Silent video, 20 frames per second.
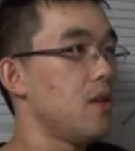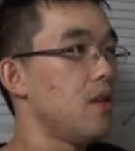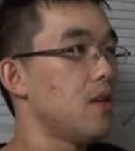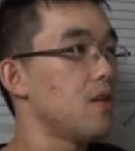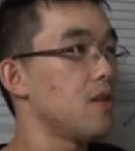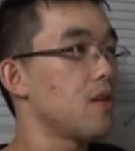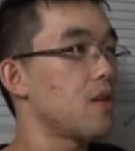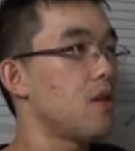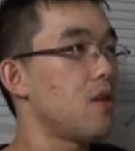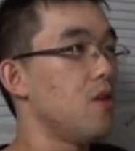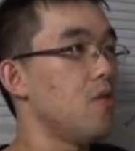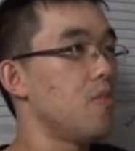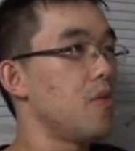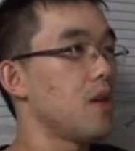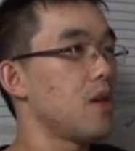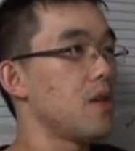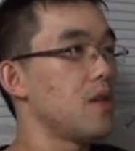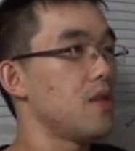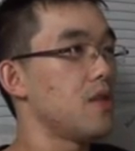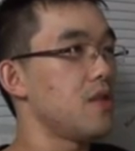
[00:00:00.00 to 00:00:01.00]
It's a
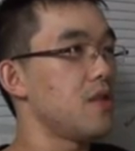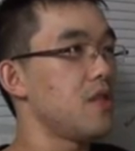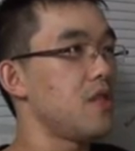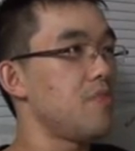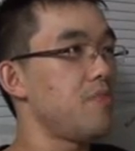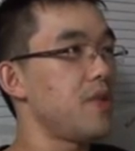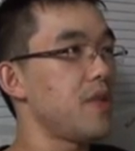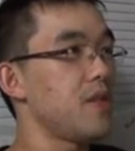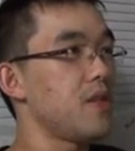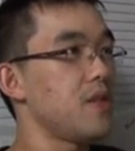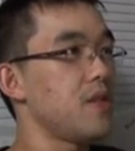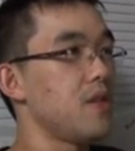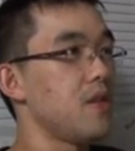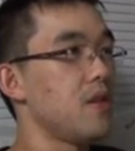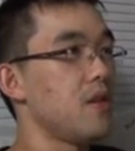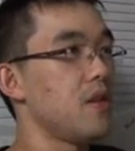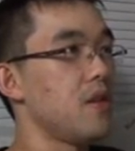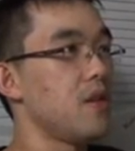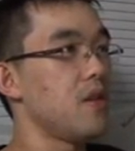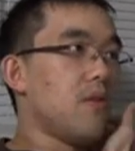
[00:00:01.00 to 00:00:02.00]
cobra because it spits.
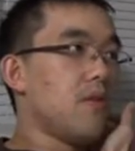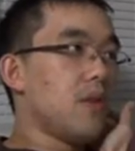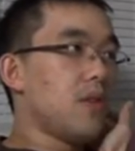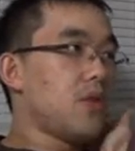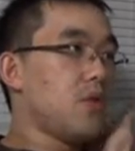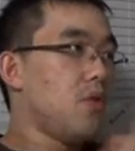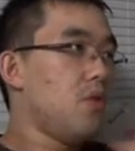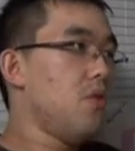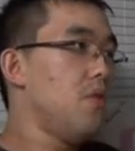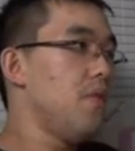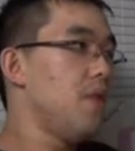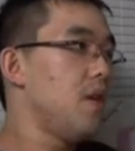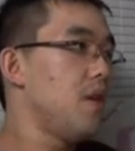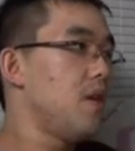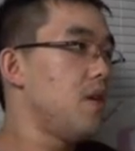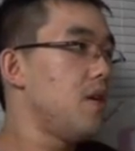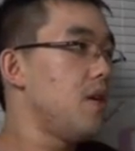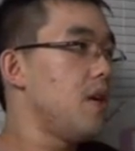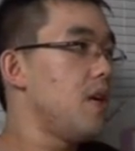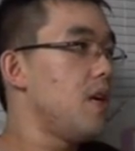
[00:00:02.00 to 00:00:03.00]
What's
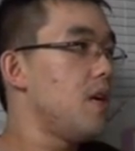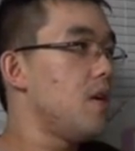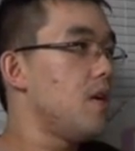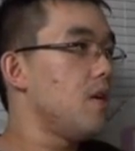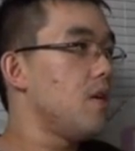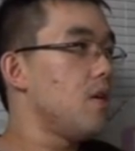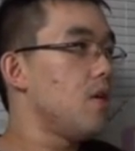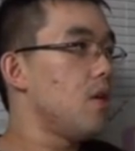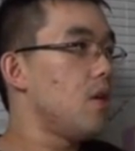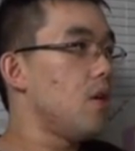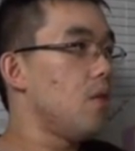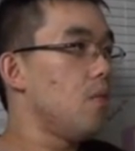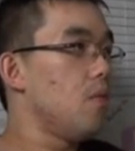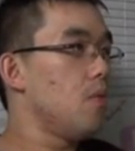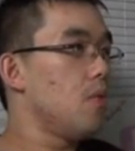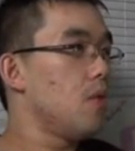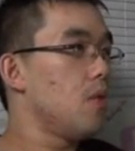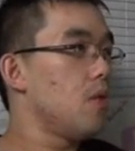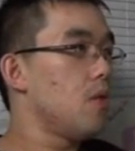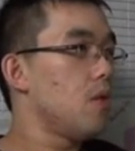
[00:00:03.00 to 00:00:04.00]
over here? Oh.
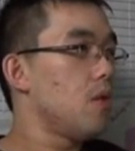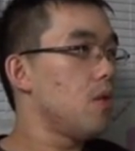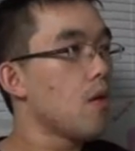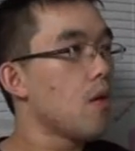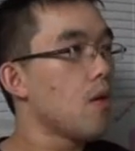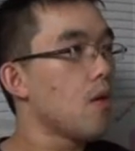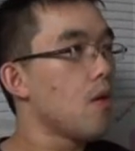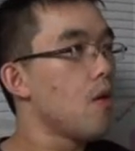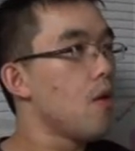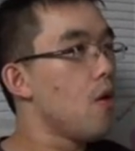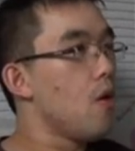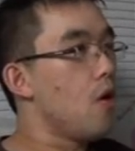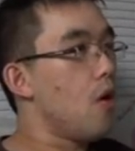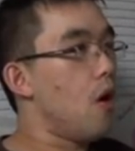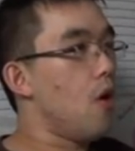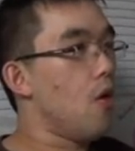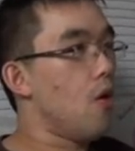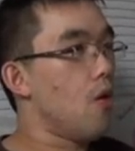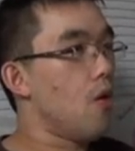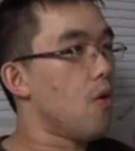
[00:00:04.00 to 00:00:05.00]

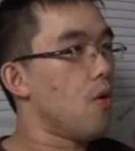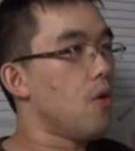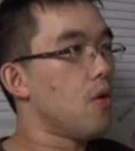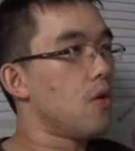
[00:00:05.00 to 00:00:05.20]
Oh!